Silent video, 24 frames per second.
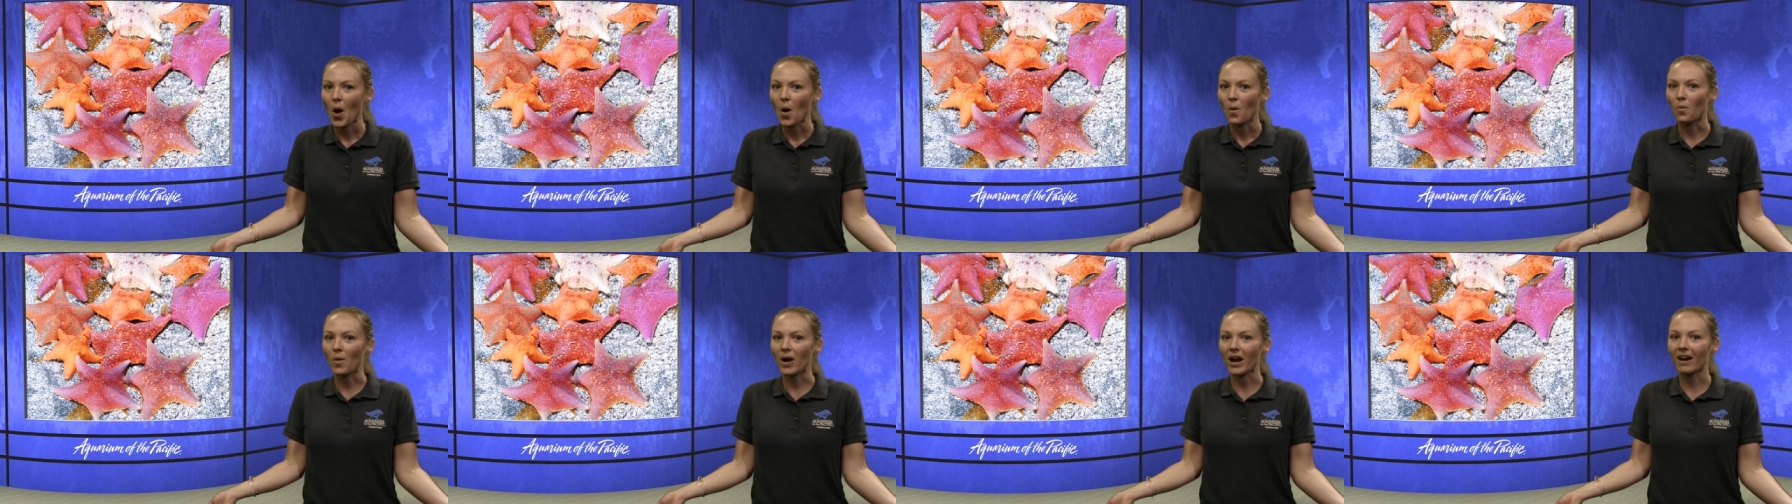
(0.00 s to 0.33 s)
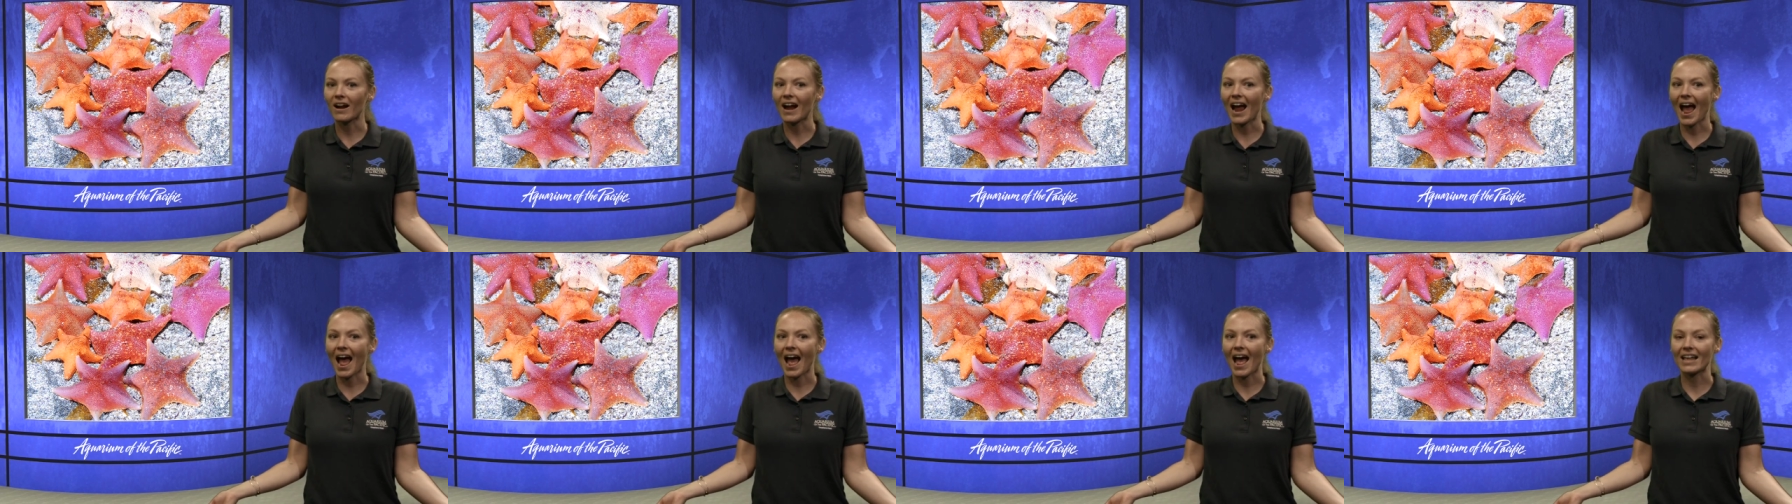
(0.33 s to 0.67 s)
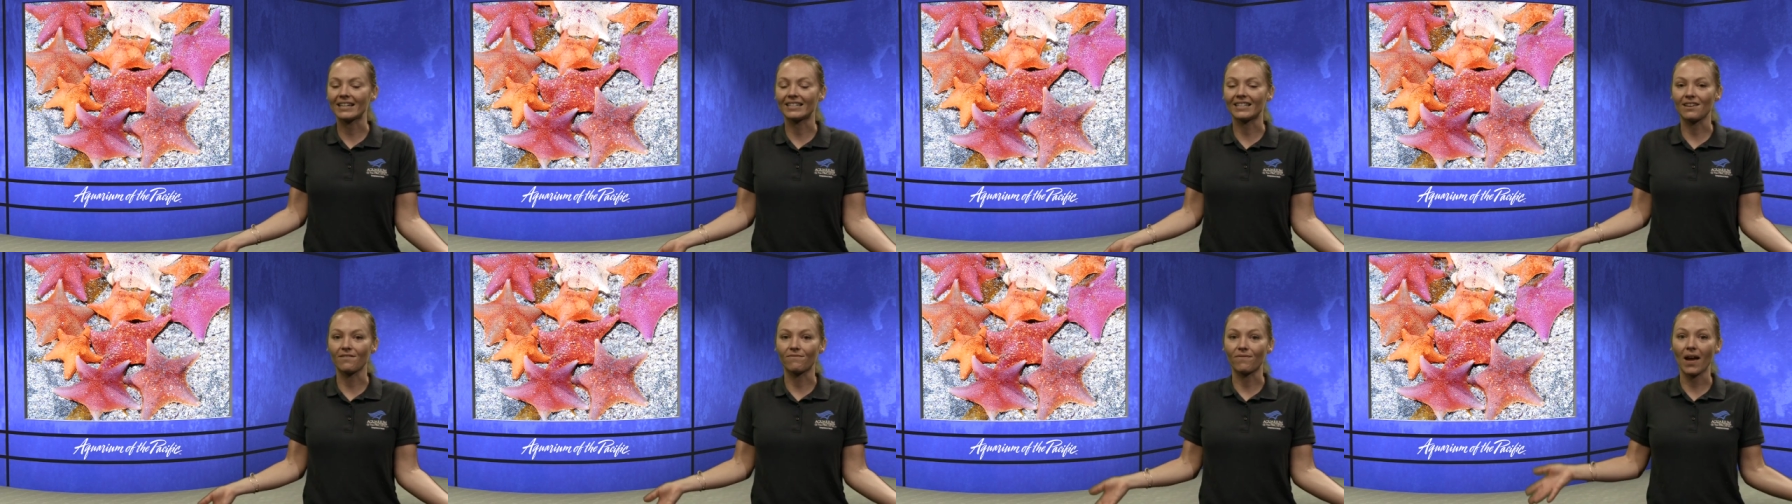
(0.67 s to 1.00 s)

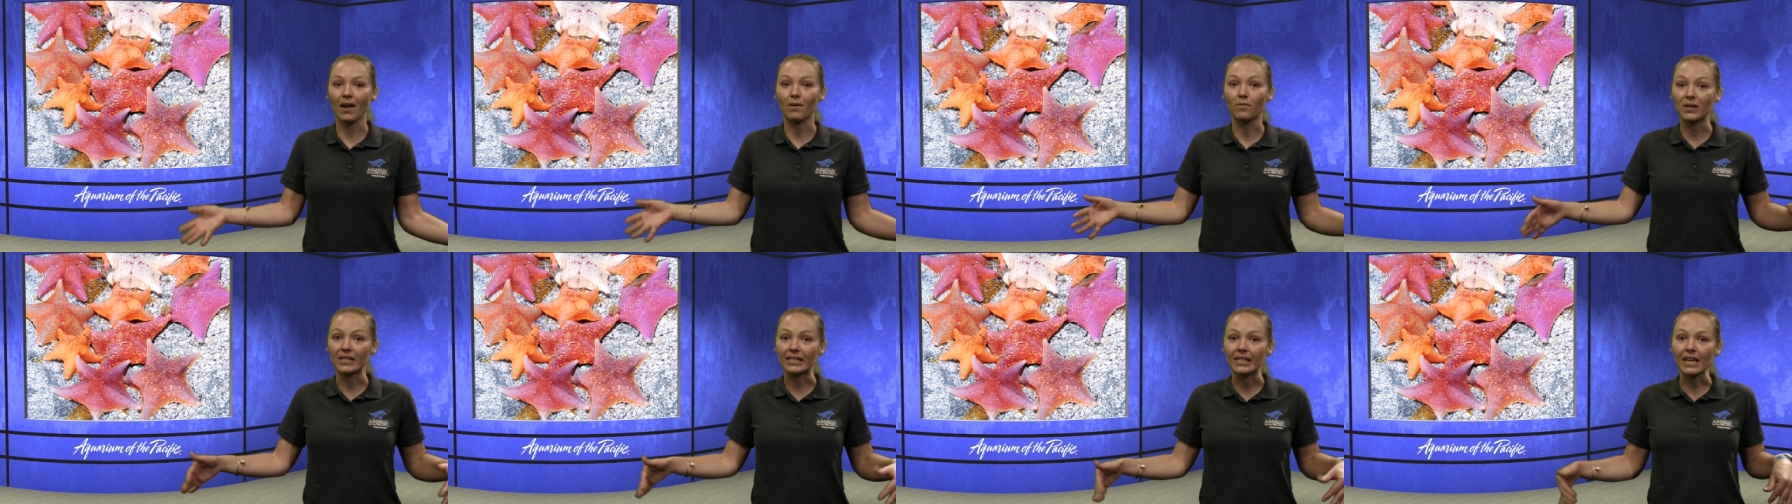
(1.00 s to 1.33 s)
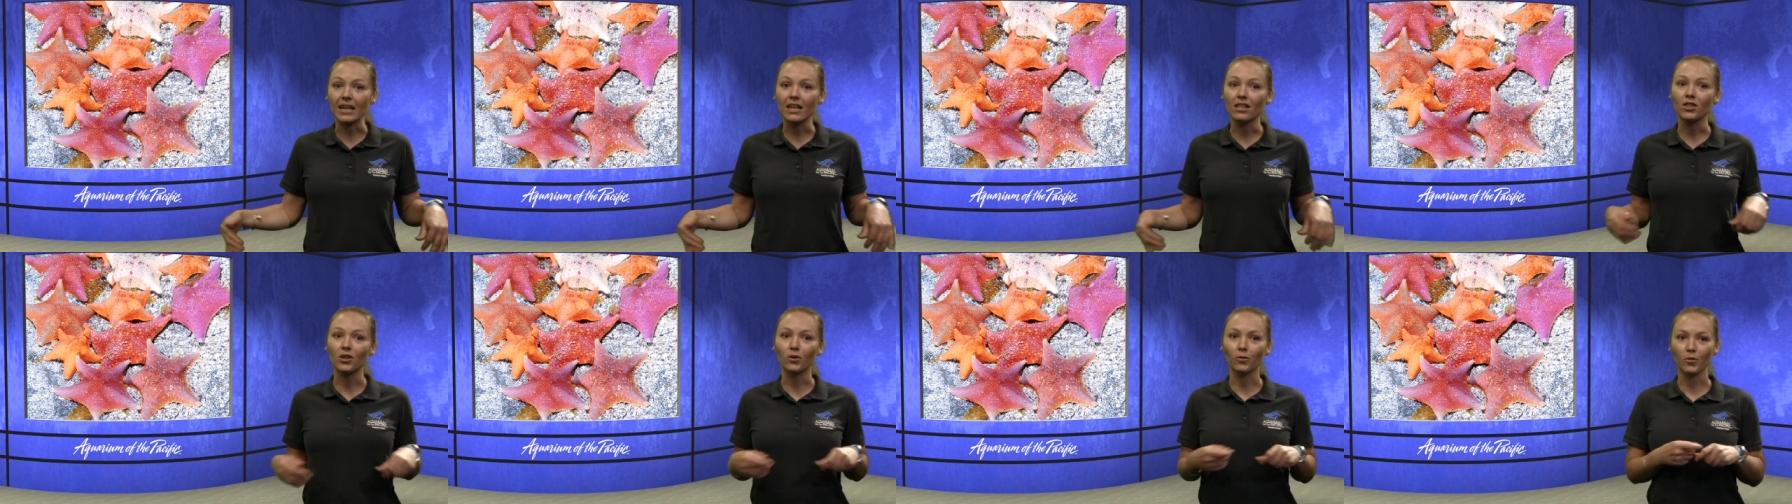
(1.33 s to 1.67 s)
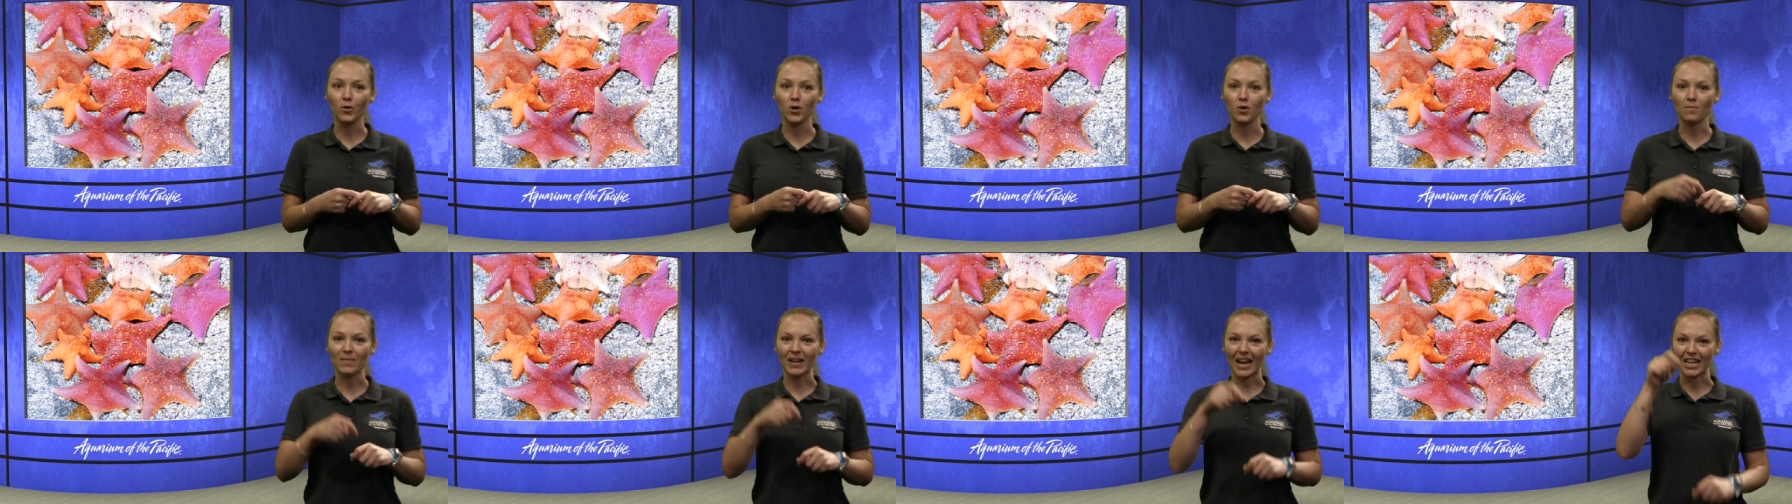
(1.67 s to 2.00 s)
Whereas if I was in the
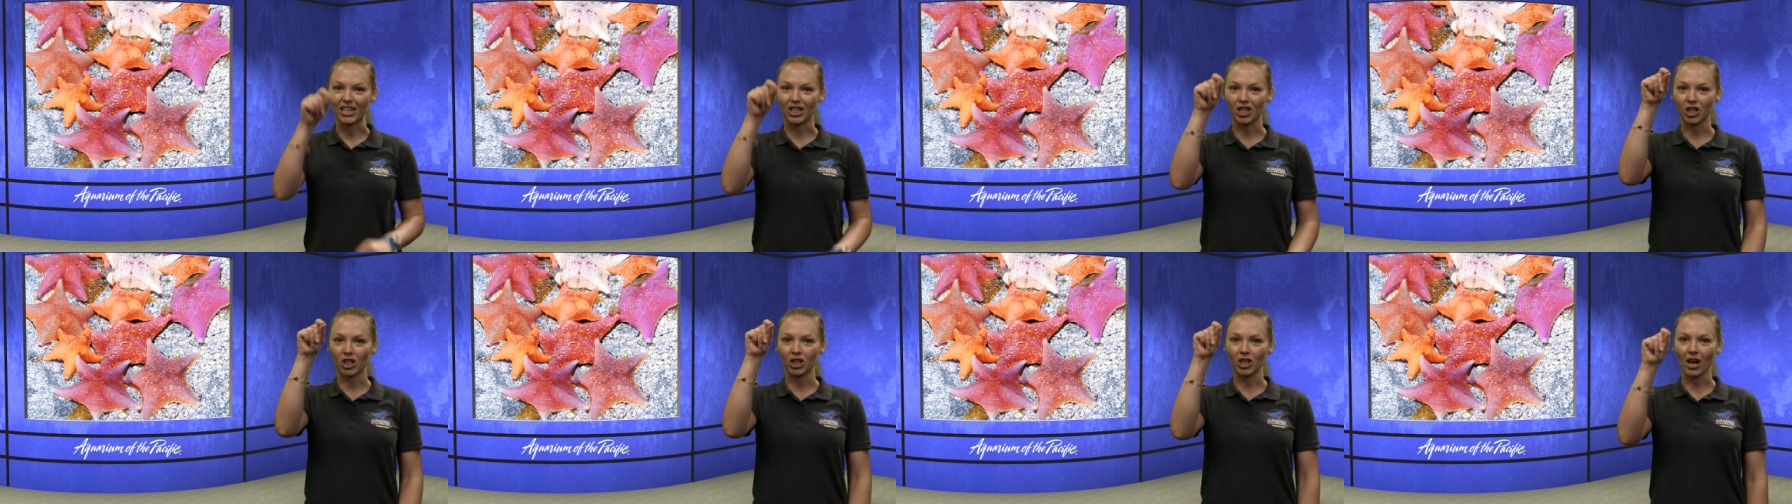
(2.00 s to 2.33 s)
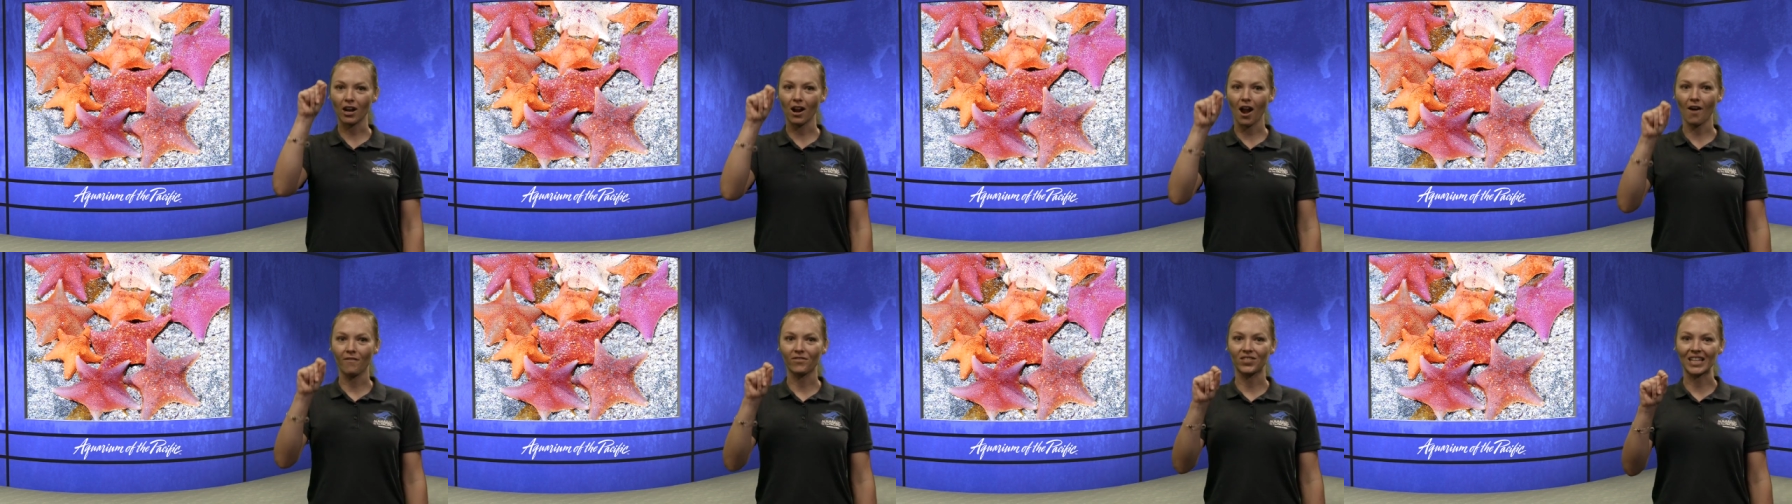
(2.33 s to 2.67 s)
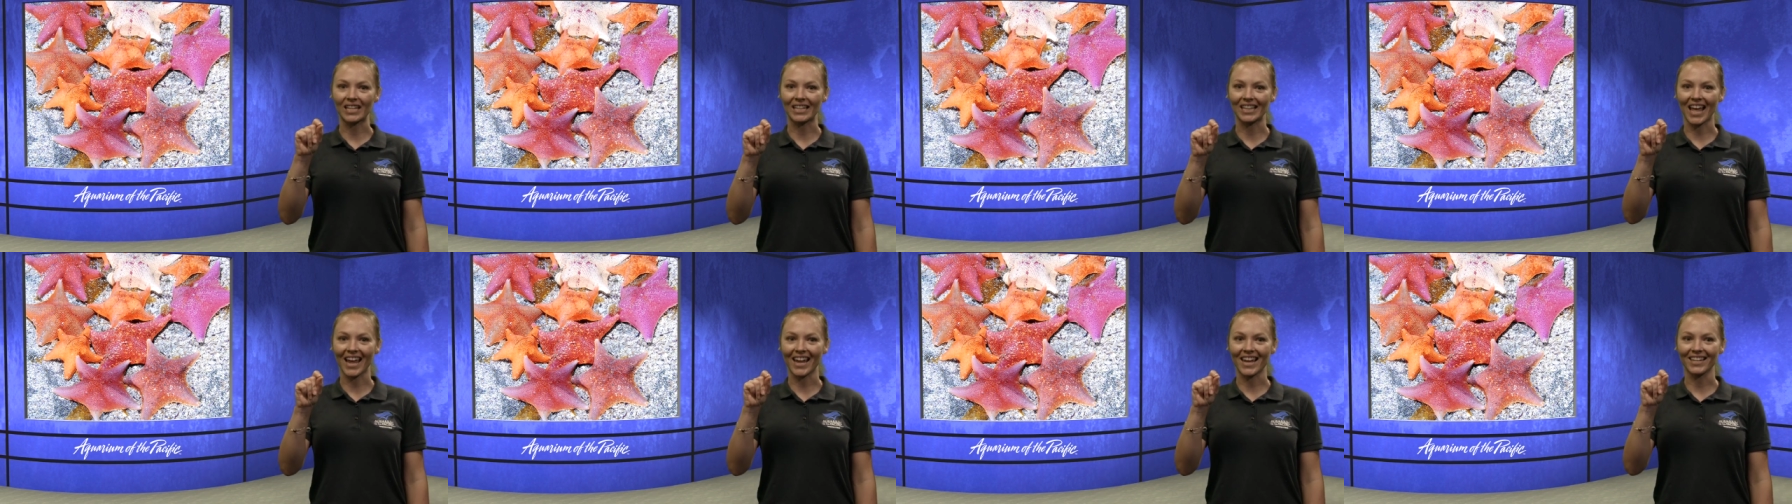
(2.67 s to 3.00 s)
room and I shut off the
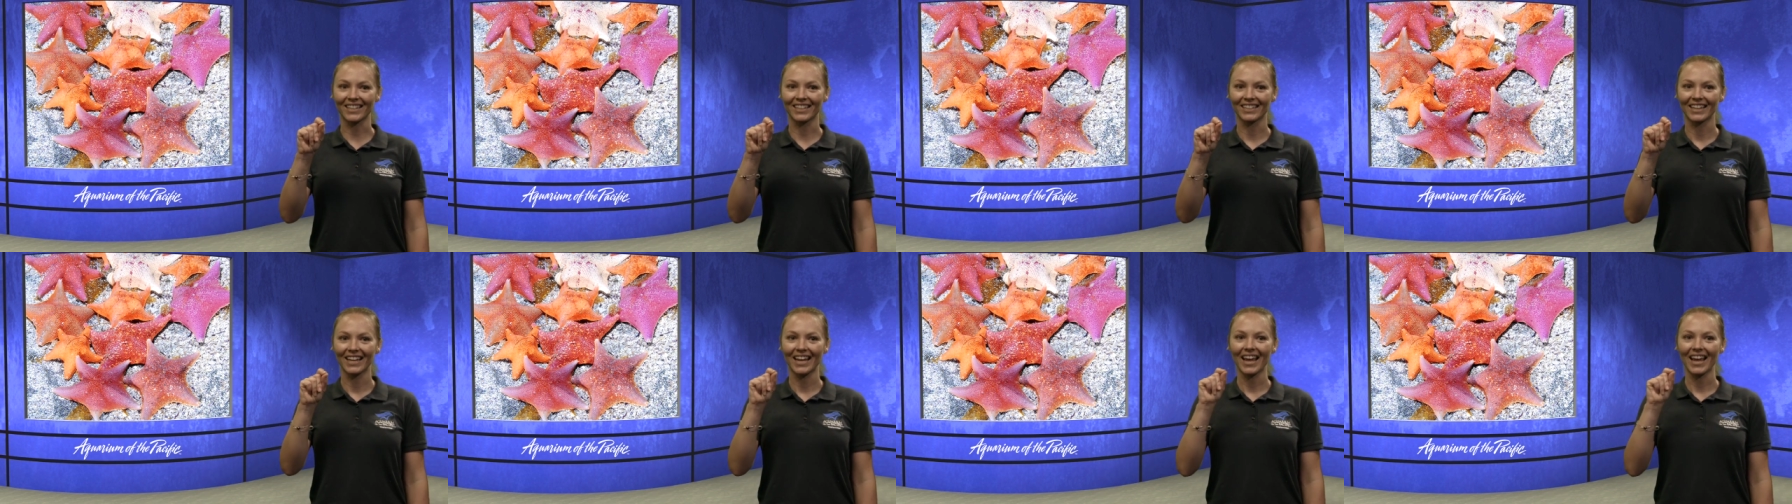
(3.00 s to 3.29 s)
light